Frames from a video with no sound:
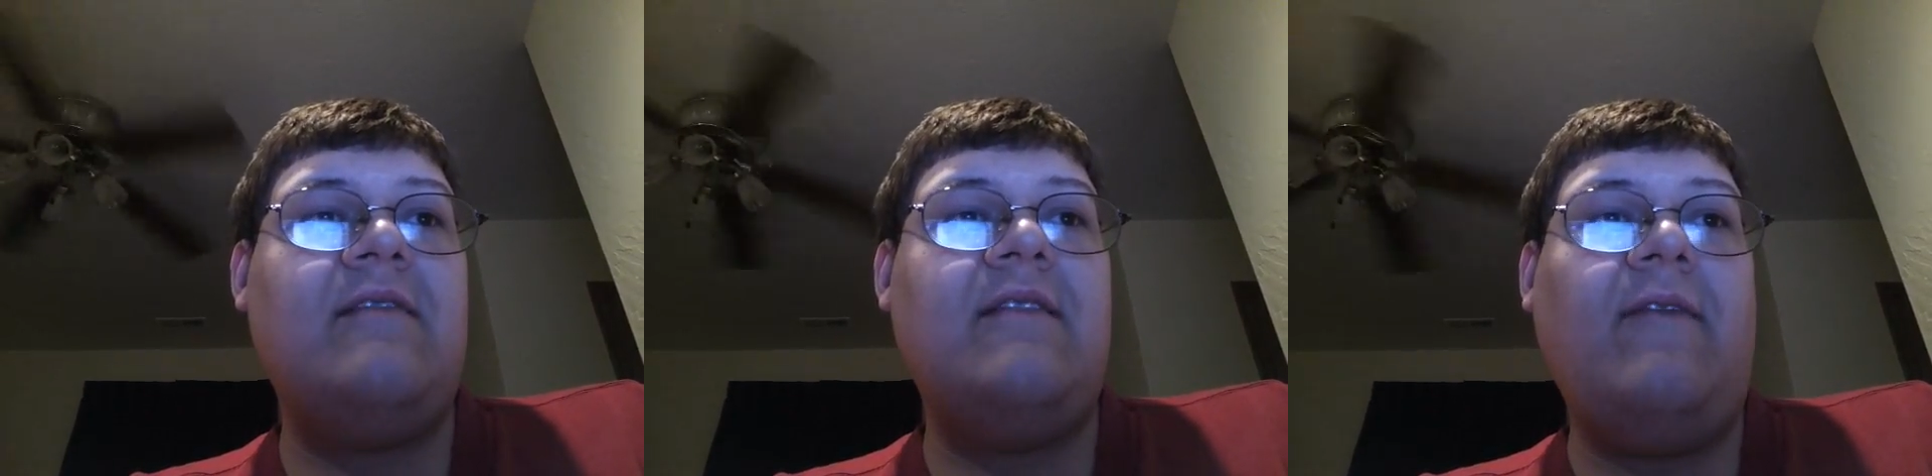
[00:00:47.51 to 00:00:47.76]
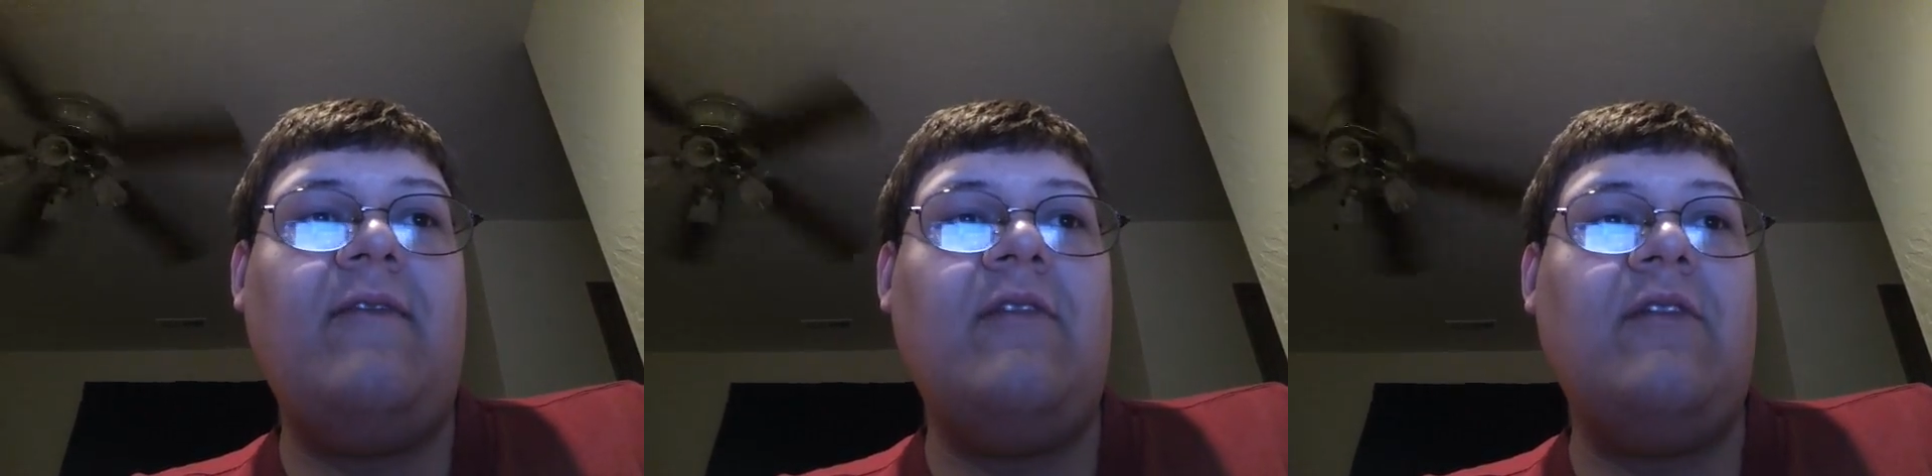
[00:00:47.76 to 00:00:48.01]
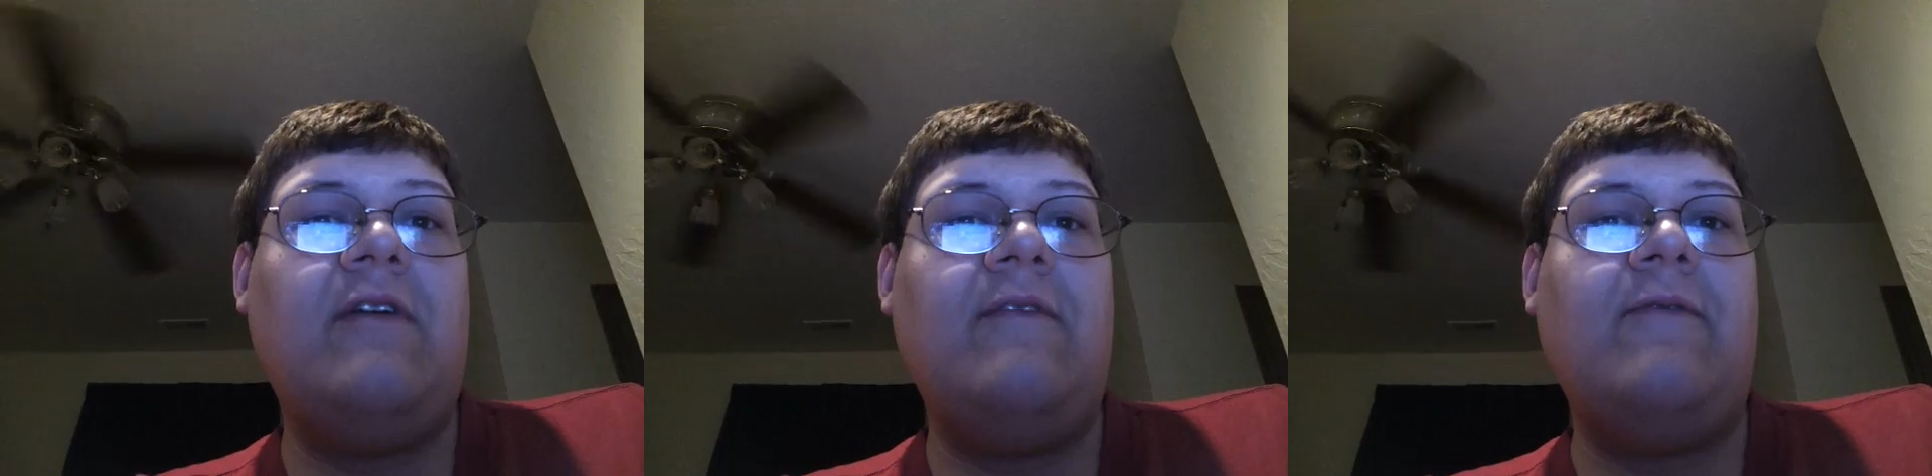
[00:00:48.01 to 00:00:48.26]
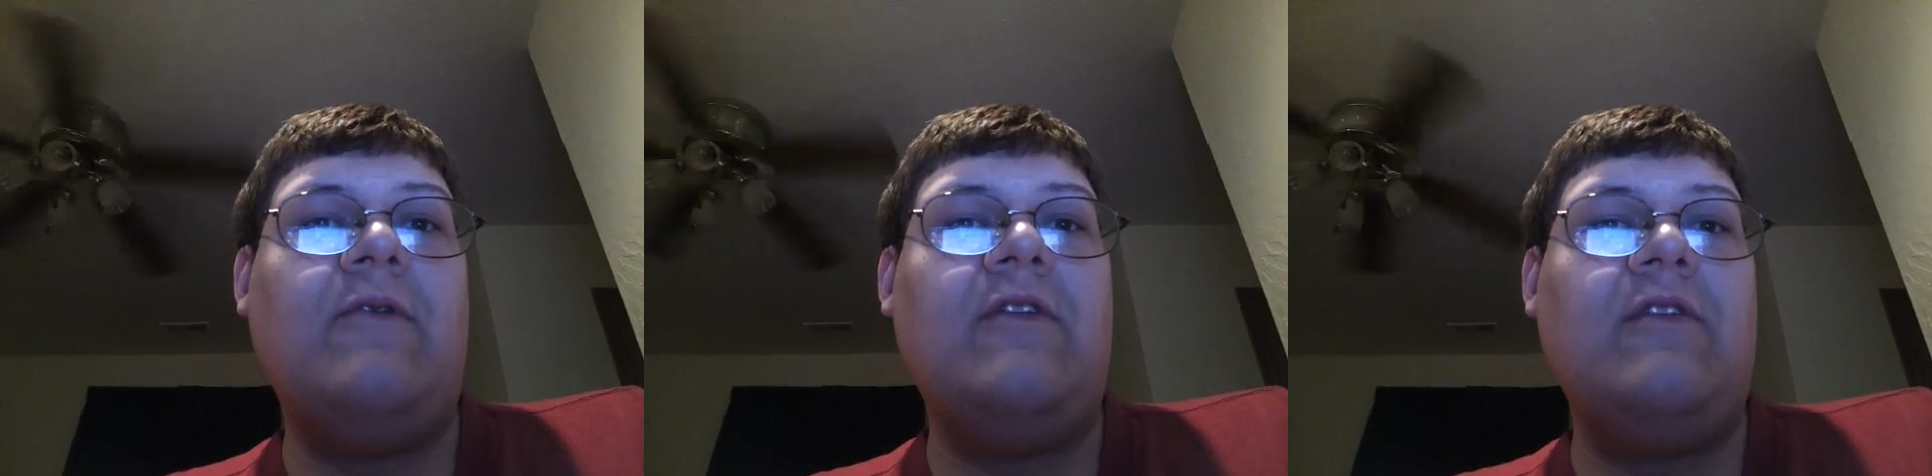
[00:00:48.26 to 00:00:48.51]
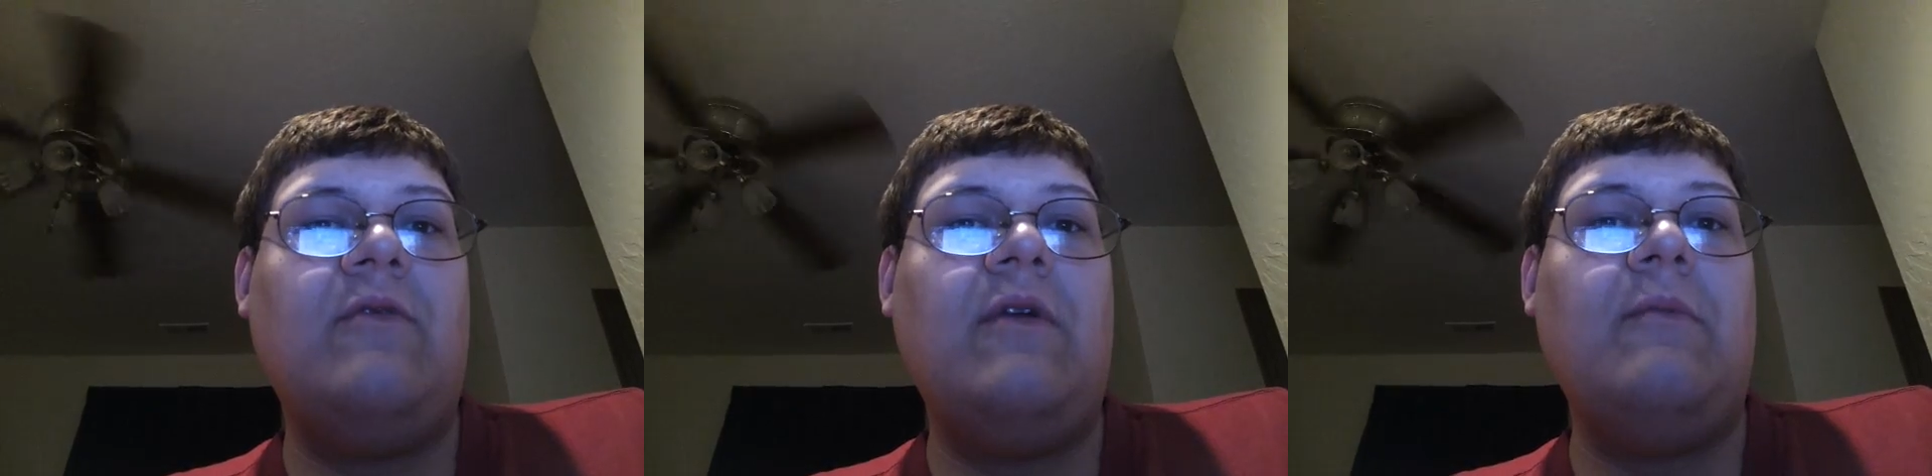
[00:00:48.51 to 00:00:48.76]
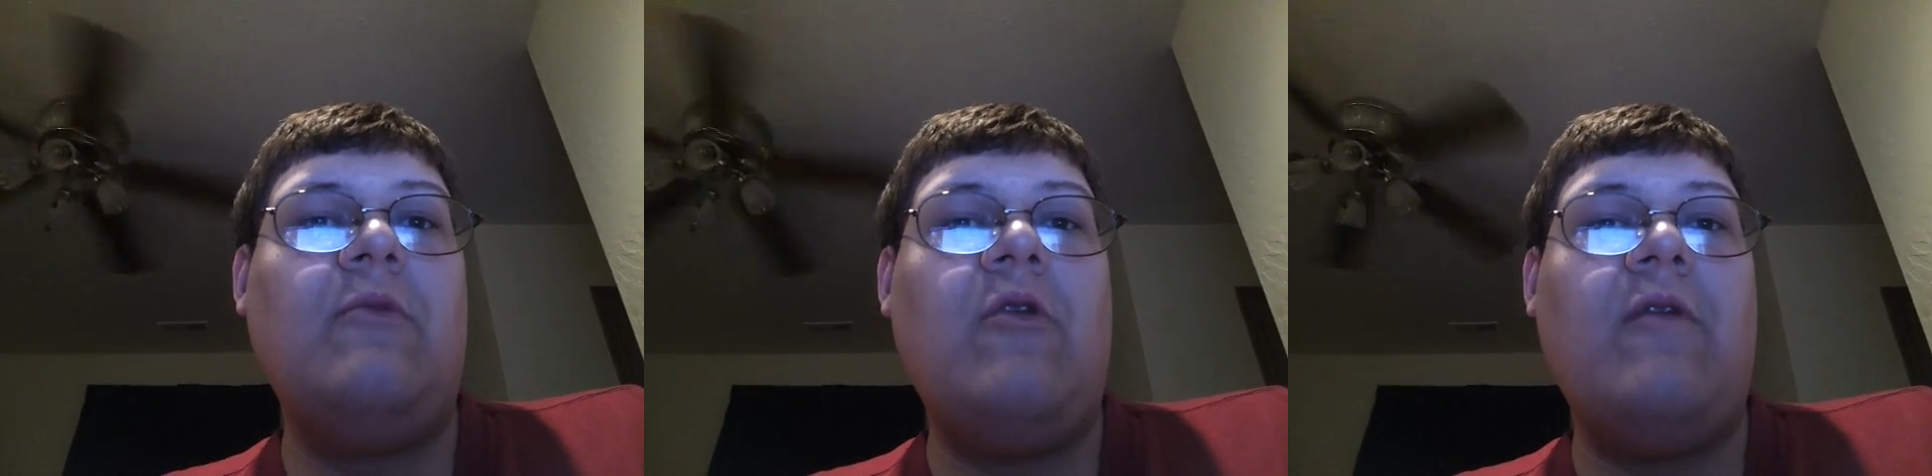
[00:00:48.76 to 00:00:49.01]
Definitely looking forward to
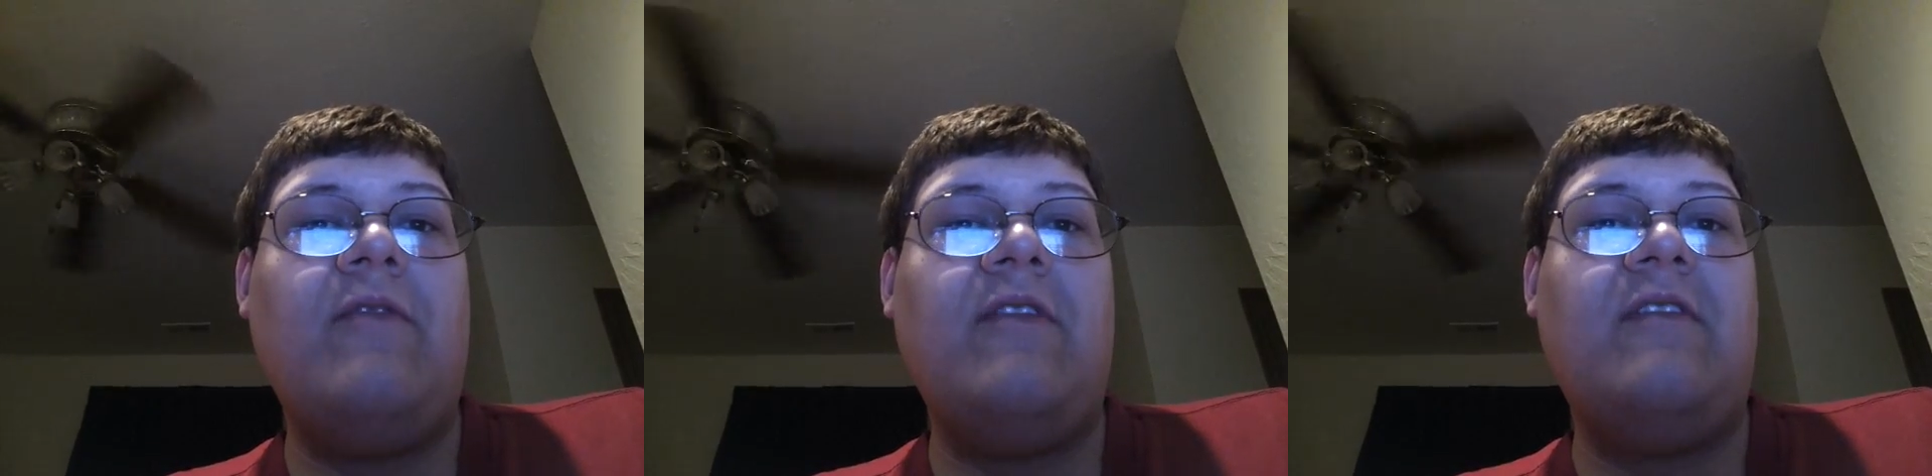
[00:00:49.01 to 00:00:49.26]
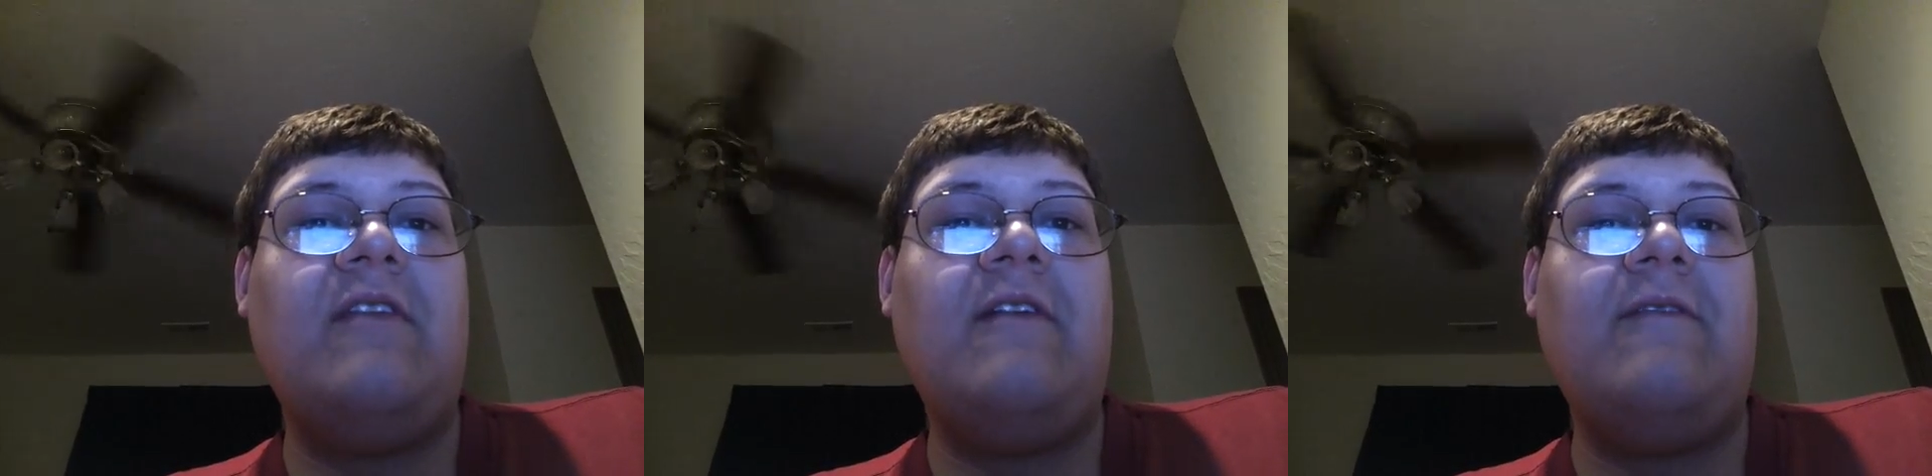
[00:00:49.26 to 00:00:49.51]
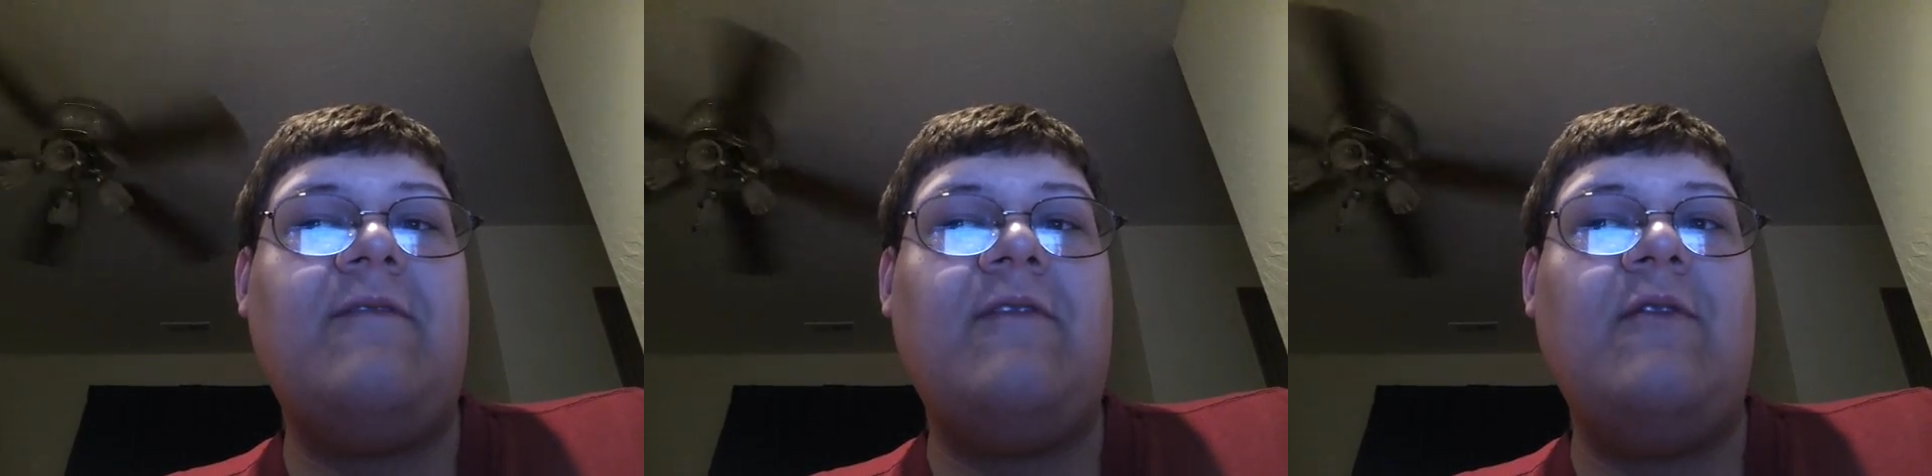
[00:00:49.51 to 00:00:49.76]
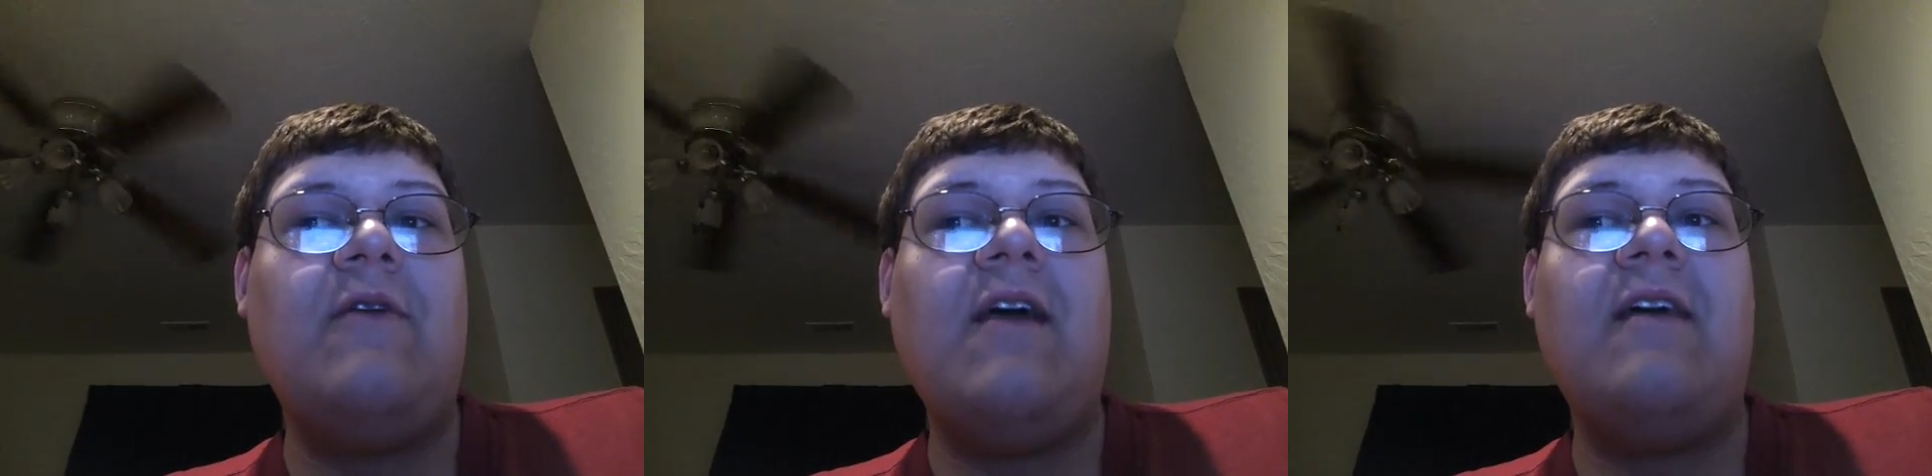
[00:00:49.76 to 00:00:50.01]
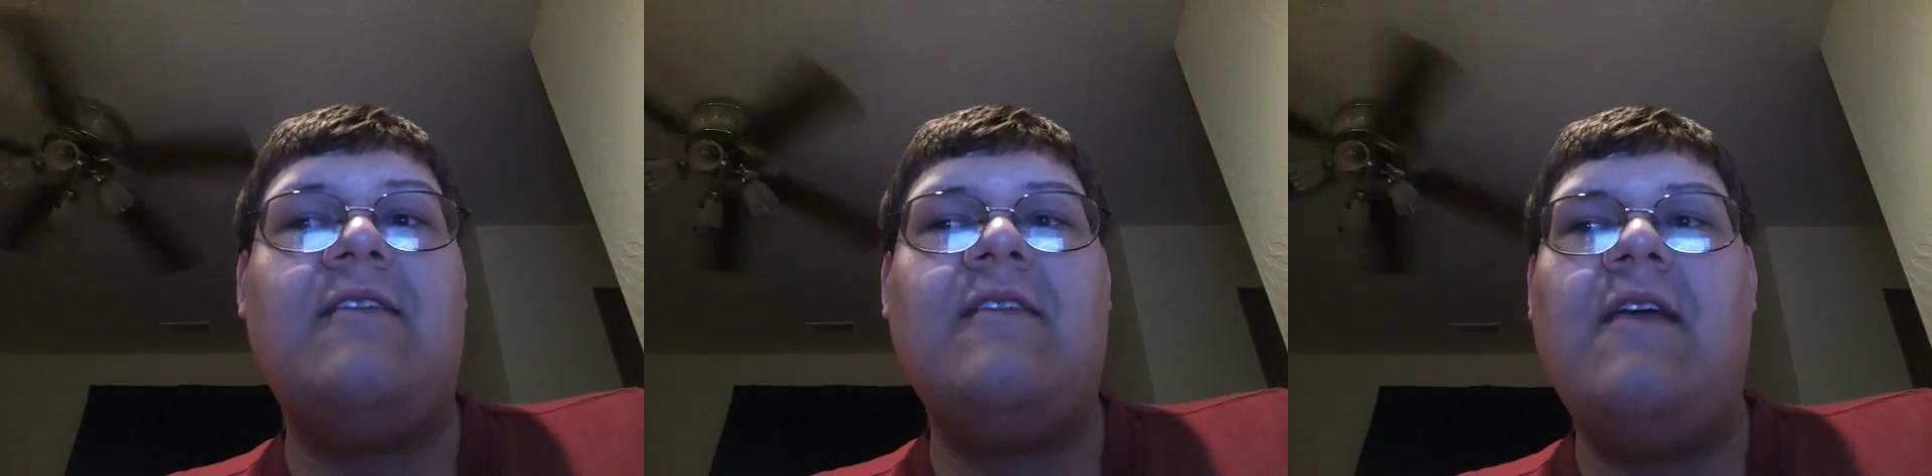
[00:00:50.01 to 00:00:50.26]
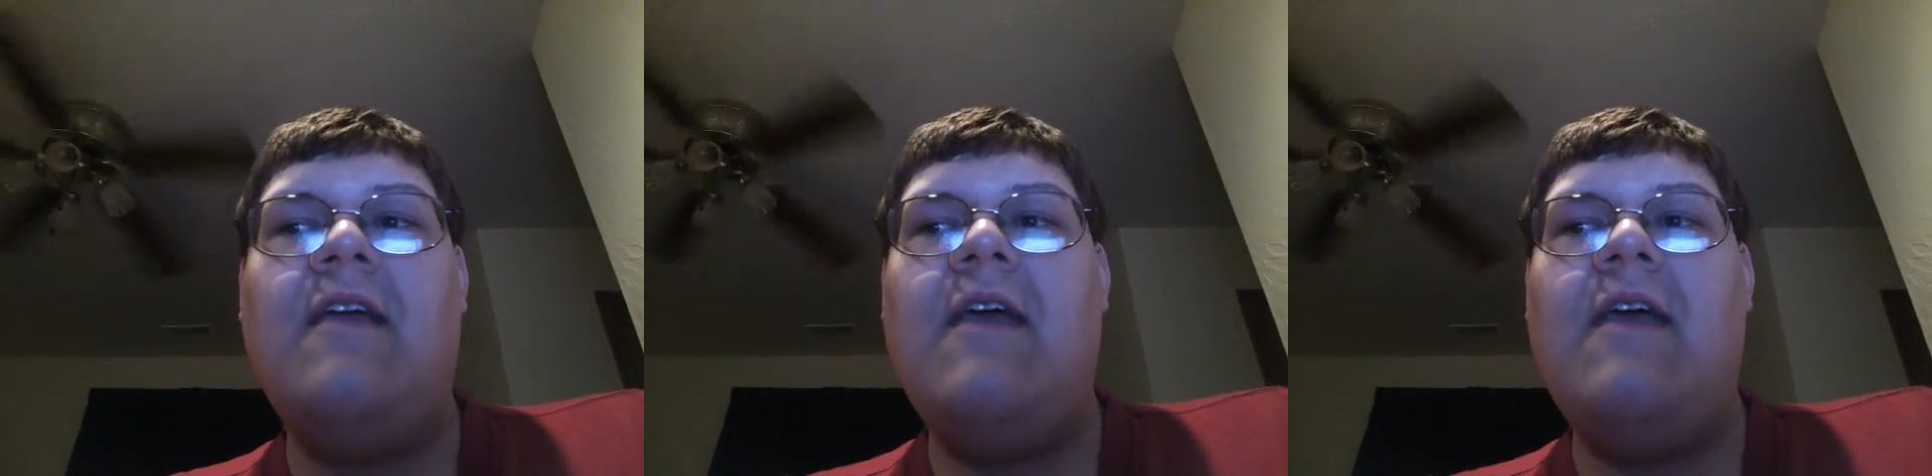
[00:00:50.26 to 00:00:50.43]
doing more of this stuff for you guys.